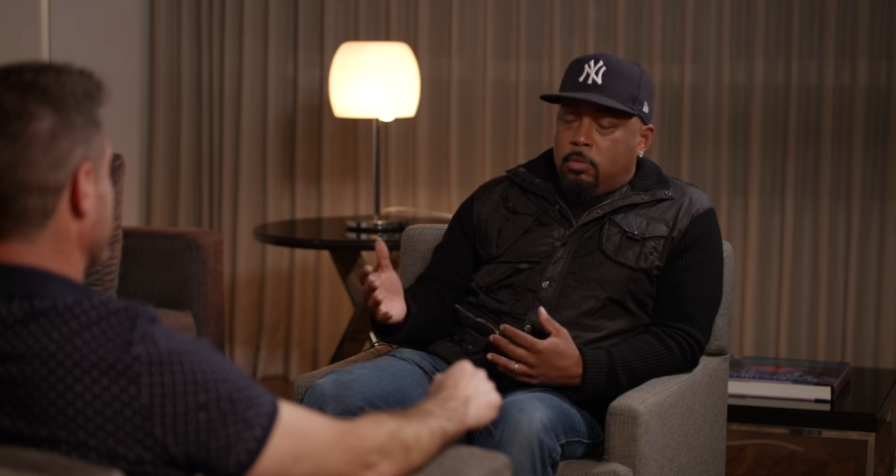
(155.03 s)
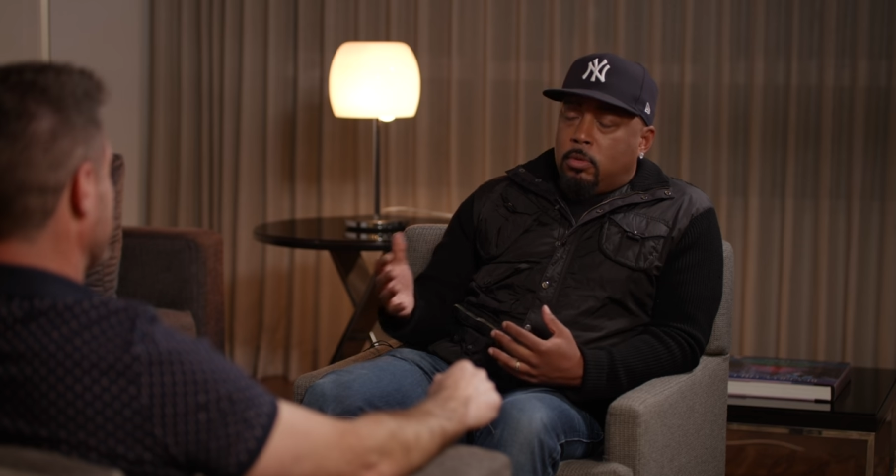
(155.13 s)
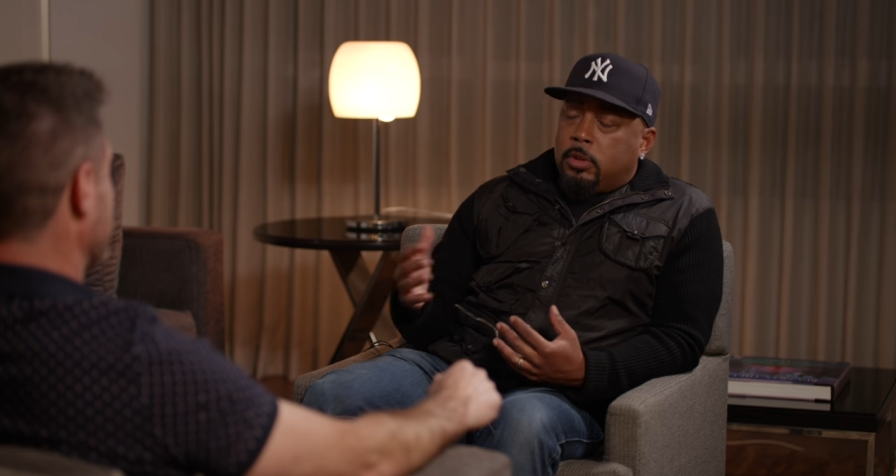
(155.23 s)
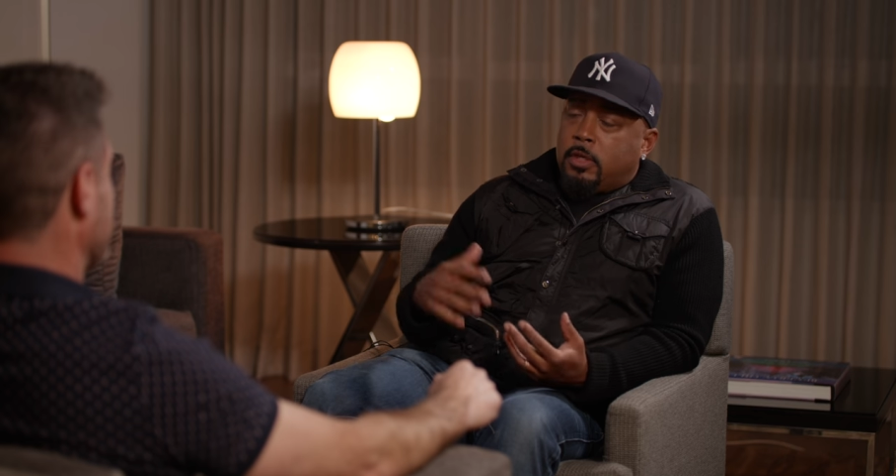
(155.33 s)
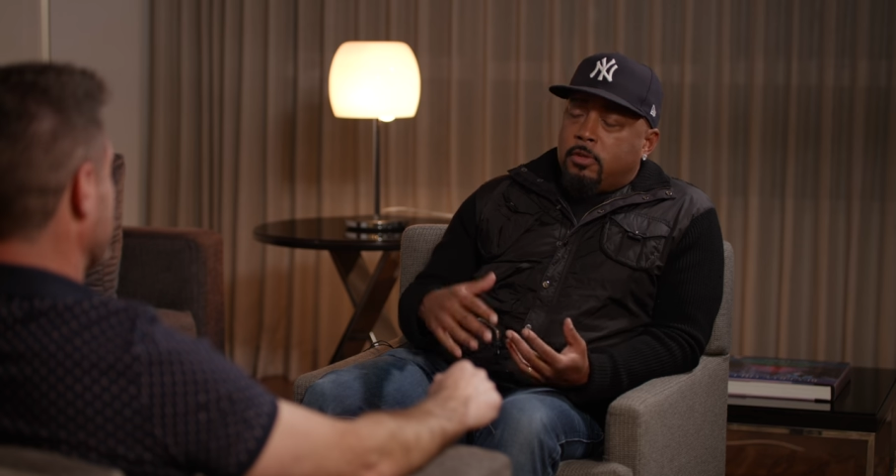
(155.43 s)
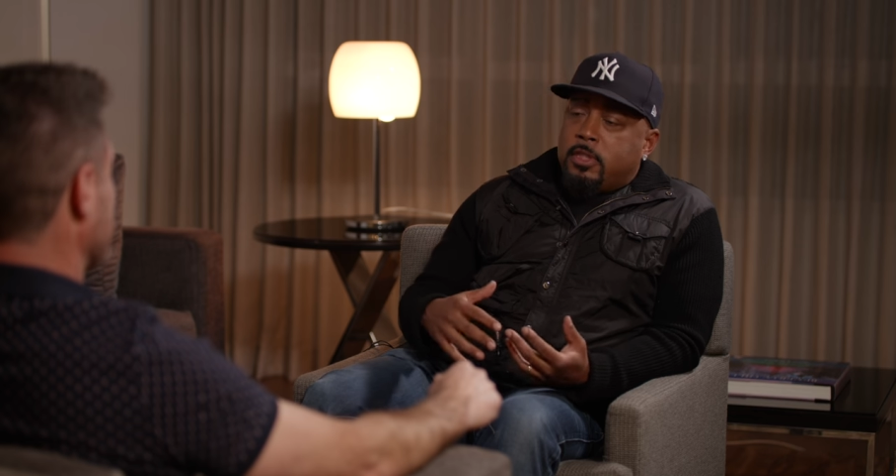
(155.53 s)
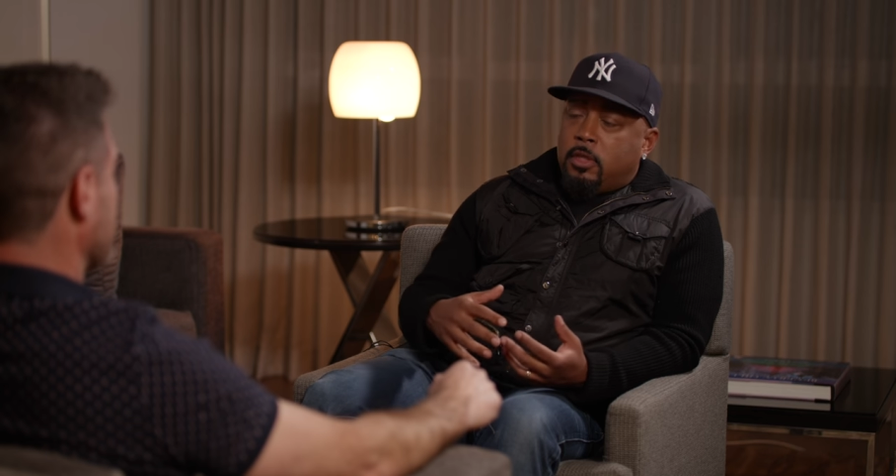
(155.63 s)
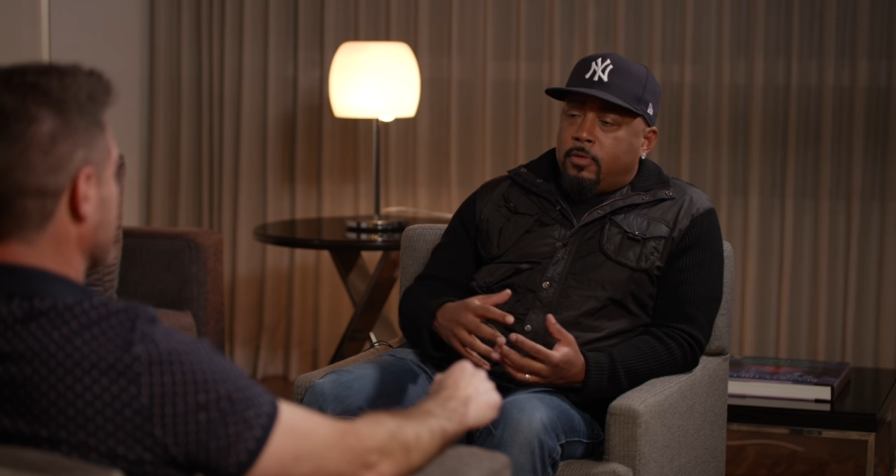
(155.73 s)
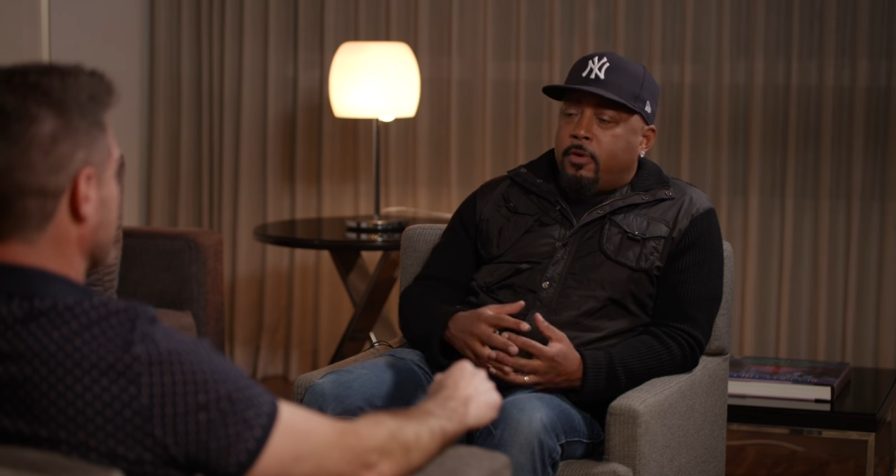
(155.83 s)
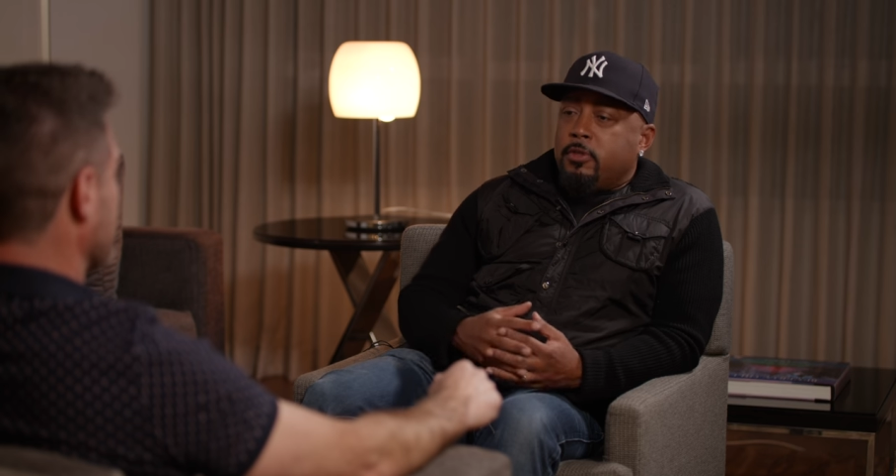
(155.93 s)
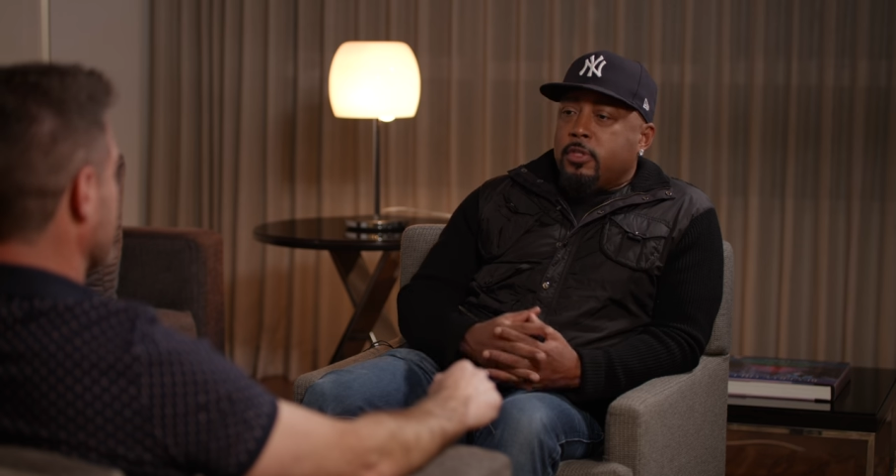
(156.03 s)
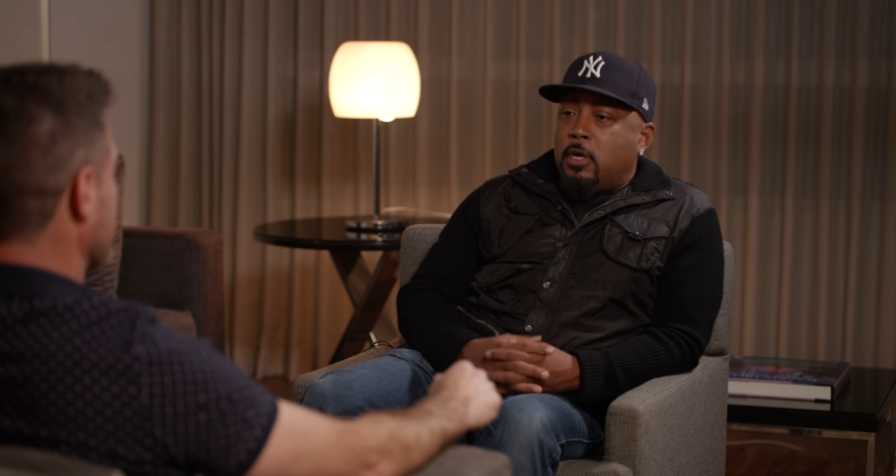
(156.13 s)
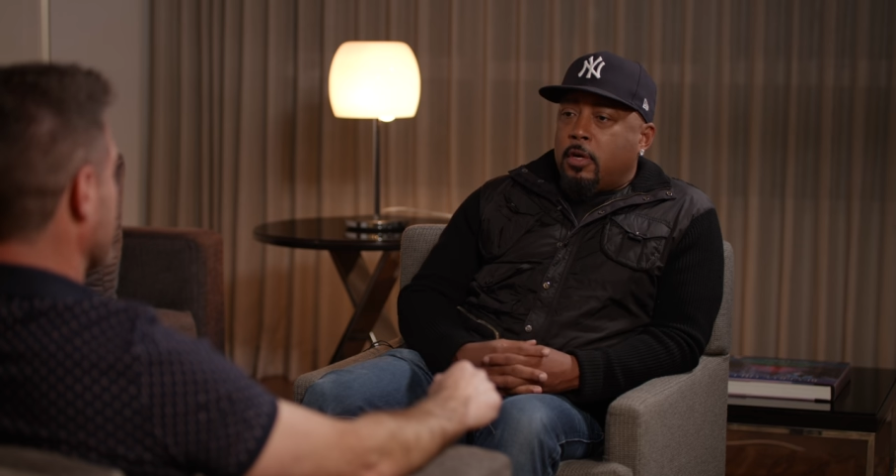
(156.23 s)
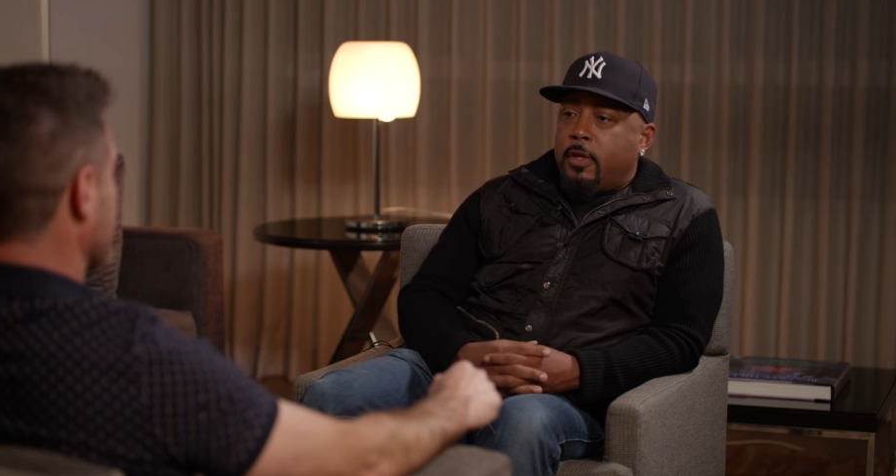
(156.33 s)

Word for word: once I would sell the first car,